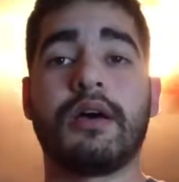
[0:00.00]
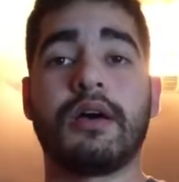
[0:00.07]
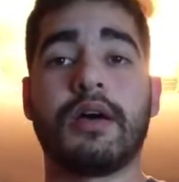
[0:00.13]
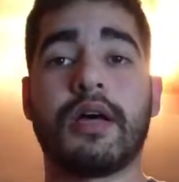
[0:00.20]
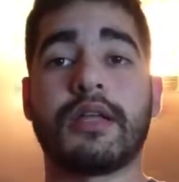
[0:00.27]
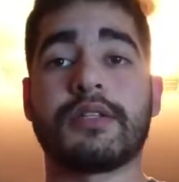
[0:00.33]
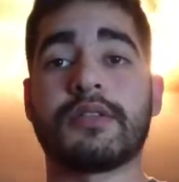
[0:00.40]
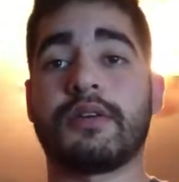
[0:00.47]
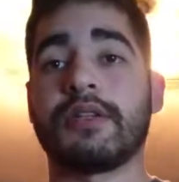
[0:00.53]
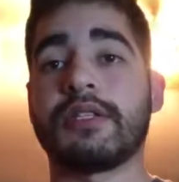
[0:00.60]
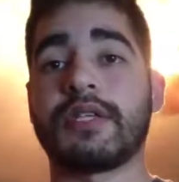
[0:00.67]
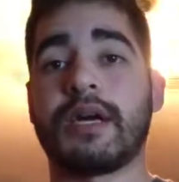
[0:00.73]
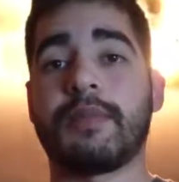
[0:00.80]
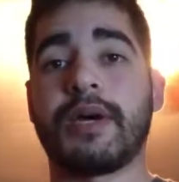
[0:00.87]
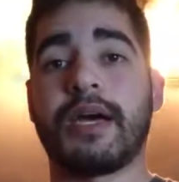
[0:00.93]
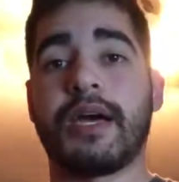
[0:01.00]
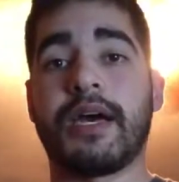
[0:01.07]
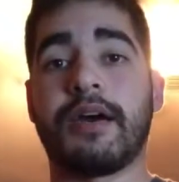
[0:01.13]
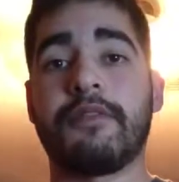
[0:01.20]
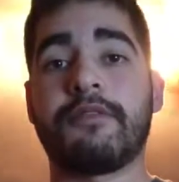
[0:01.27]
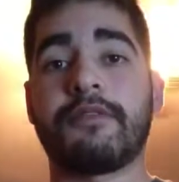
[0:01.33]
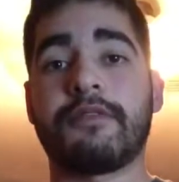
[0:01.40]
That's all the time I
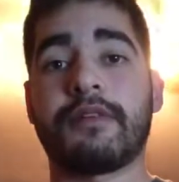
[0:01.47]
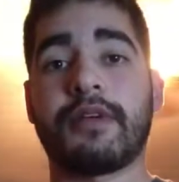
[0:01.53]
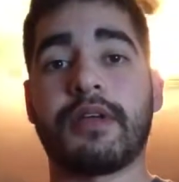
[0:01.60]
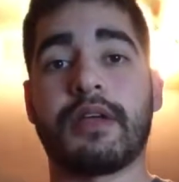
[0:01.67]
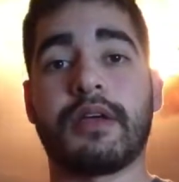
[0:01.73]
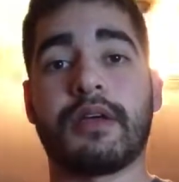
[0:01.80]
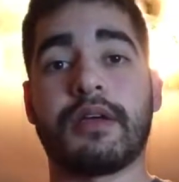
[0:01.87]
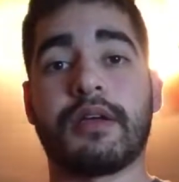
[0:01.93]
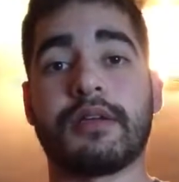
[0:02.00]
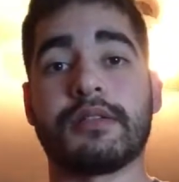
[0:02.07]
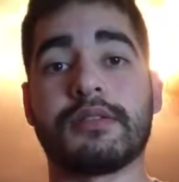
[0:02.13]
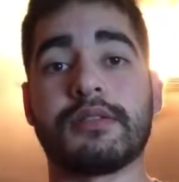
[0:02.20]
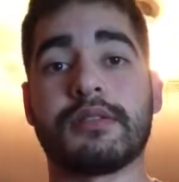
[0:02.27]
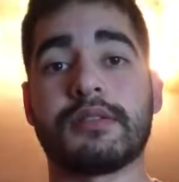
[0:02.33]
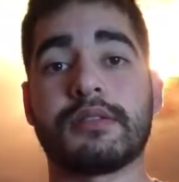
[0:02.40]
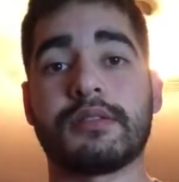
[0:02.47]
have, and